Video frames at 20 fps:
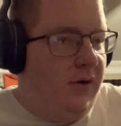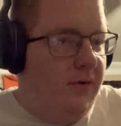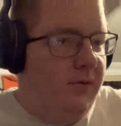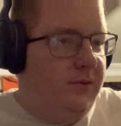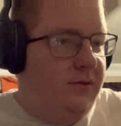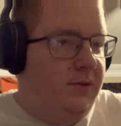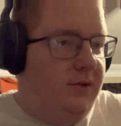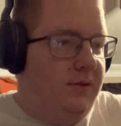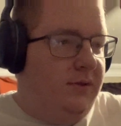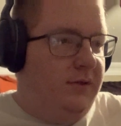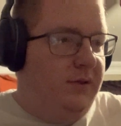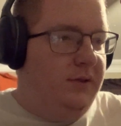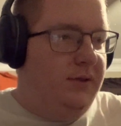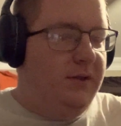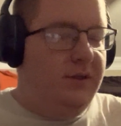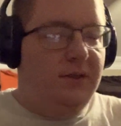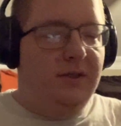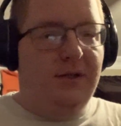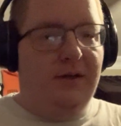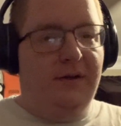you
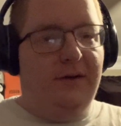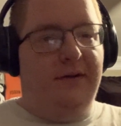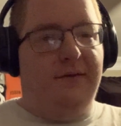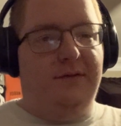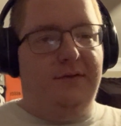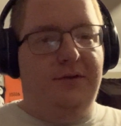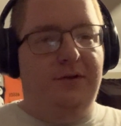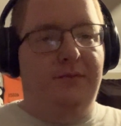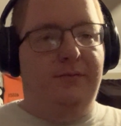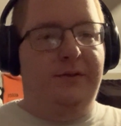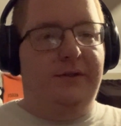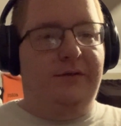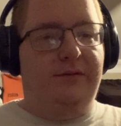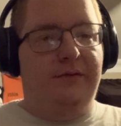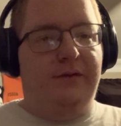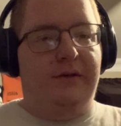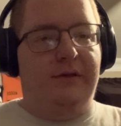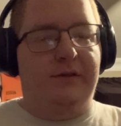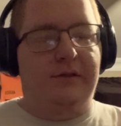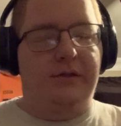can have too many
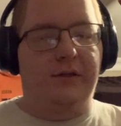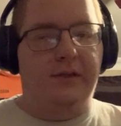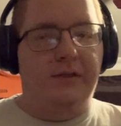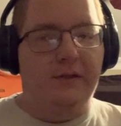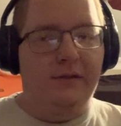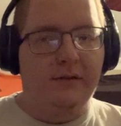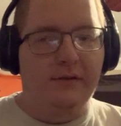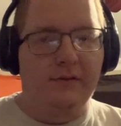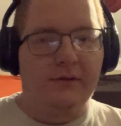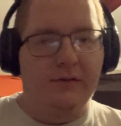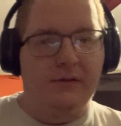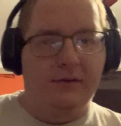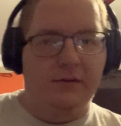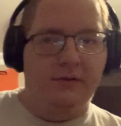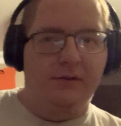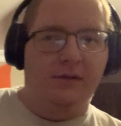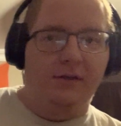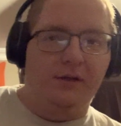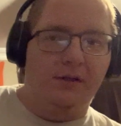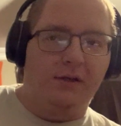flashlights.
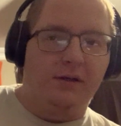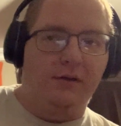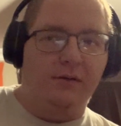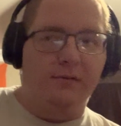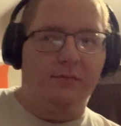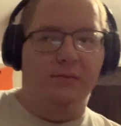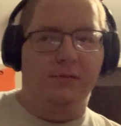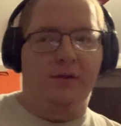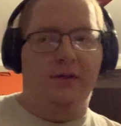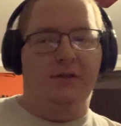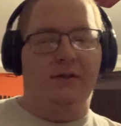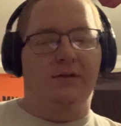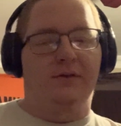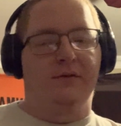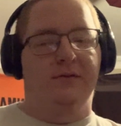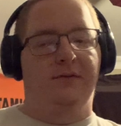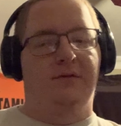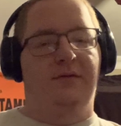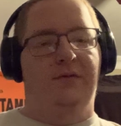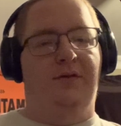Like
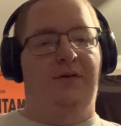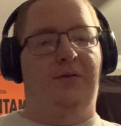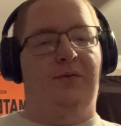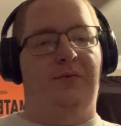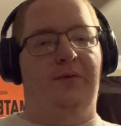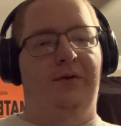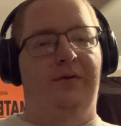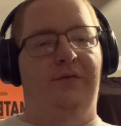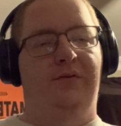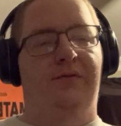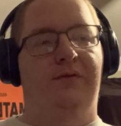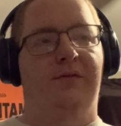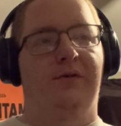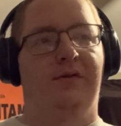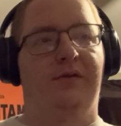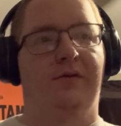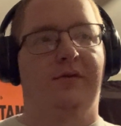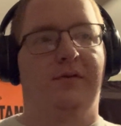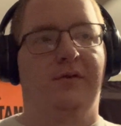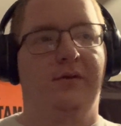3
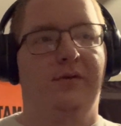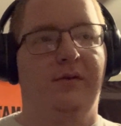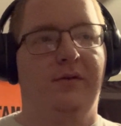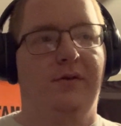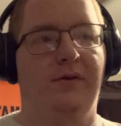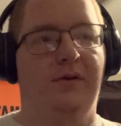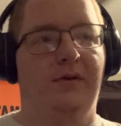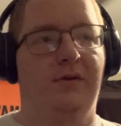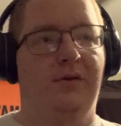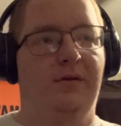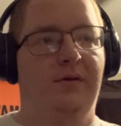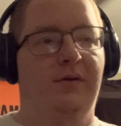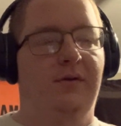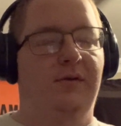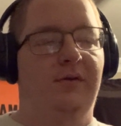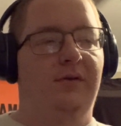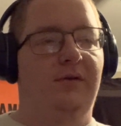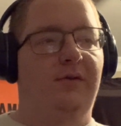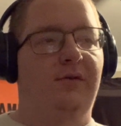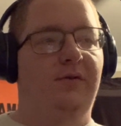for
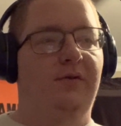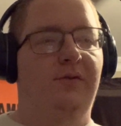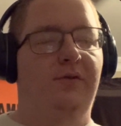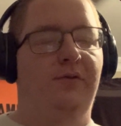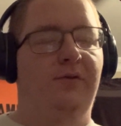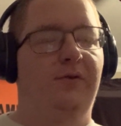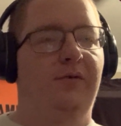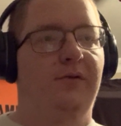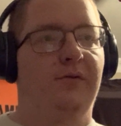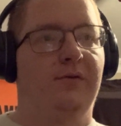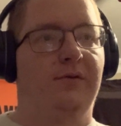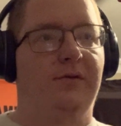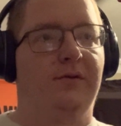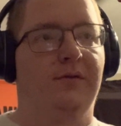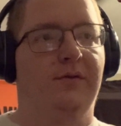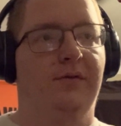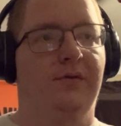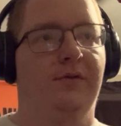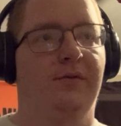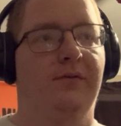you
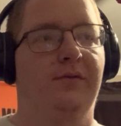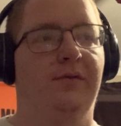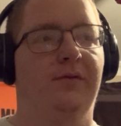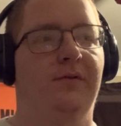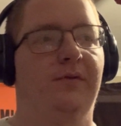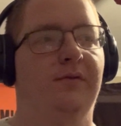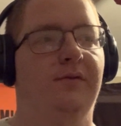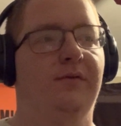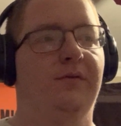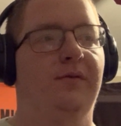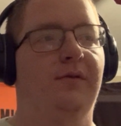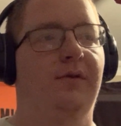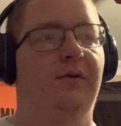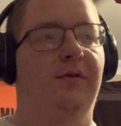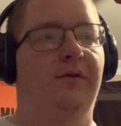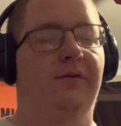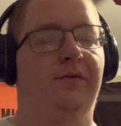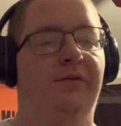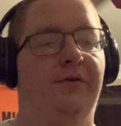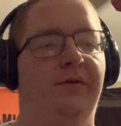or
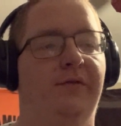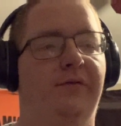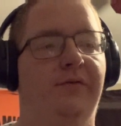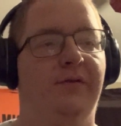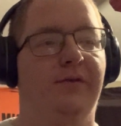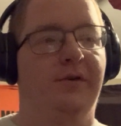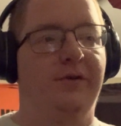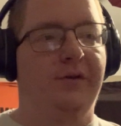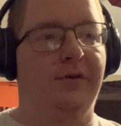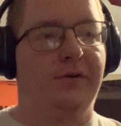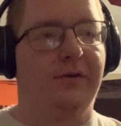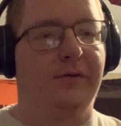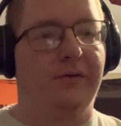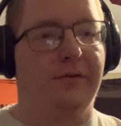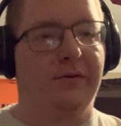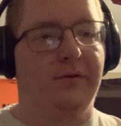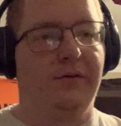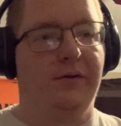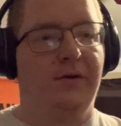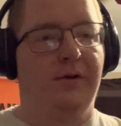3 for your
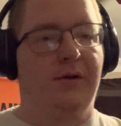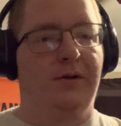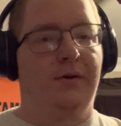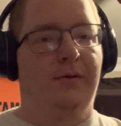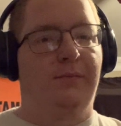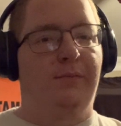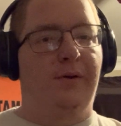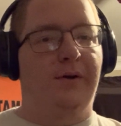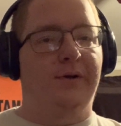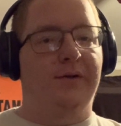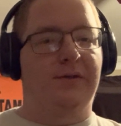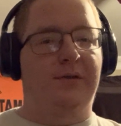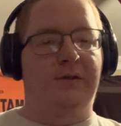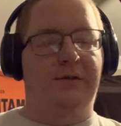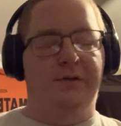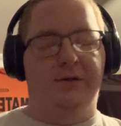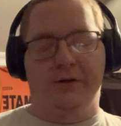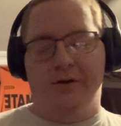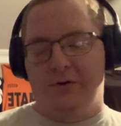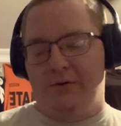partner
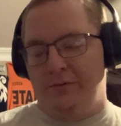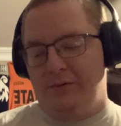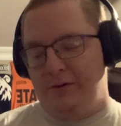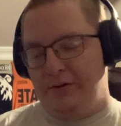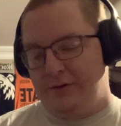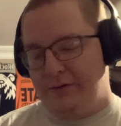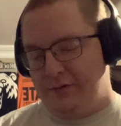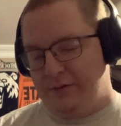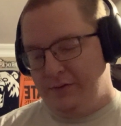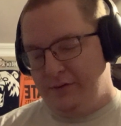you're going with.